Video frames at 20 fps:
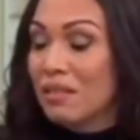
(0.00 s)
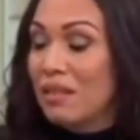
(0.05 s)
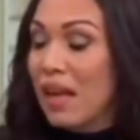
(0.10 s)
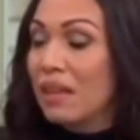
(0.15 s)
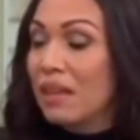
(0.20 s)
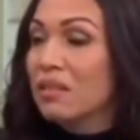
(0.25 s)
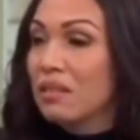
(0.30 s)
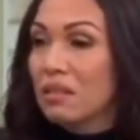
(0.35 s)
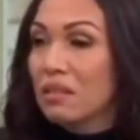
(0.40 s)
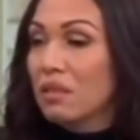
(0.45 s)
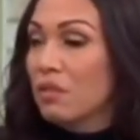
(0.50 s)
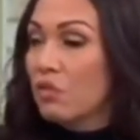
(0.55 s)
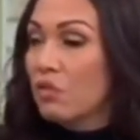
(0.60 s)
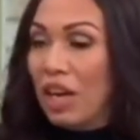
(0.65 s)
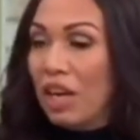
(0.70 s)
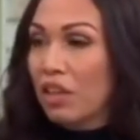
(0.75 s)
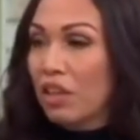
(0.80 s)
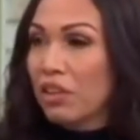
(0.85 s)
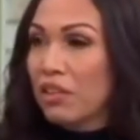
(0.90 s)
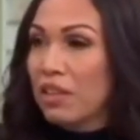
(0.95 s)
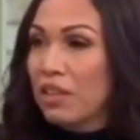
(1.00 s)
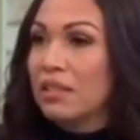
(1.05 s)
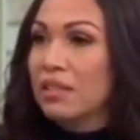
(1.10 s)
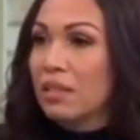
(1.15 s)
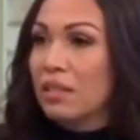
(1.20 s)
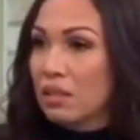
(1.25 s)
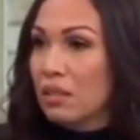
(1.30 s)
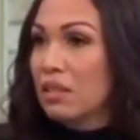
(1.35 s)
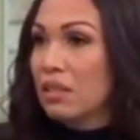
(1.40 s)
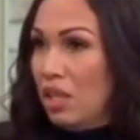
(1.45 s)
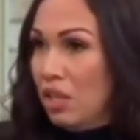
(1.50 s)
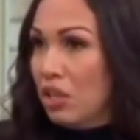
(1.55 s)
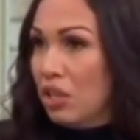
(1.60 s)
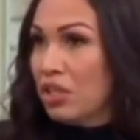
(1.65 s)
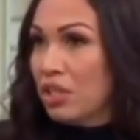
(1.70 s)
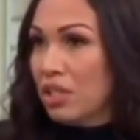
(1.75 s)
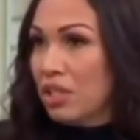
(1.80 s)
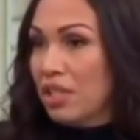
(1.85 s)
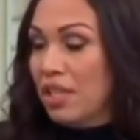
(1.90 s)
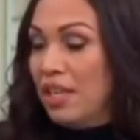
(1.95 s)
the regular things that
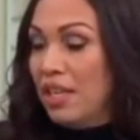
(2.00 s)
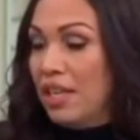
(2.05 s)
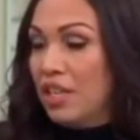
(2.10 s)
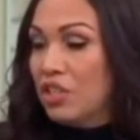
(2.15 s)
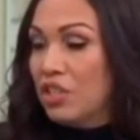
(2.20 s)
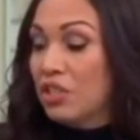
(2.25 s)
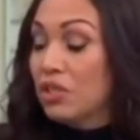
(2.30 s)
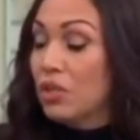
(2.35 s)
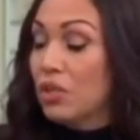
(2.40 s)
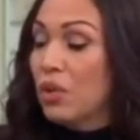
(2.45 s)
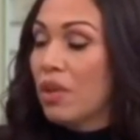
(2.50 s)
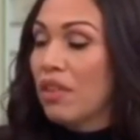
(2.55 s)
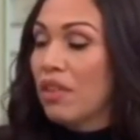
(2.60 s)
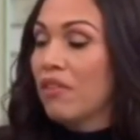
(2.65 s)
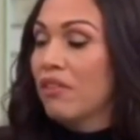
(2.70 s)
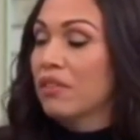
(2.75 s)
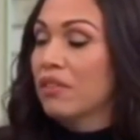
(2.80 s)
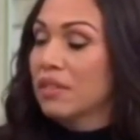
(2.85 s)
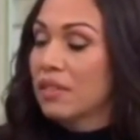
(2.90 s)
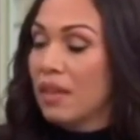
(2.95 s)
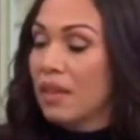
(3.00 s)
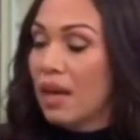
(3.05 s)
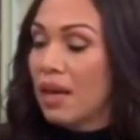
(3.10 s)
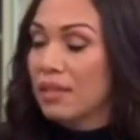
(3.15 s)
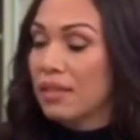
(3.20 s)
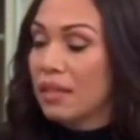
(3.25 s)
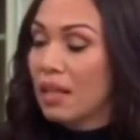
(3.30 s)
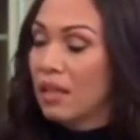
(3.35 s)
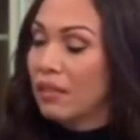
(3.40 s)
teenagers do in their cell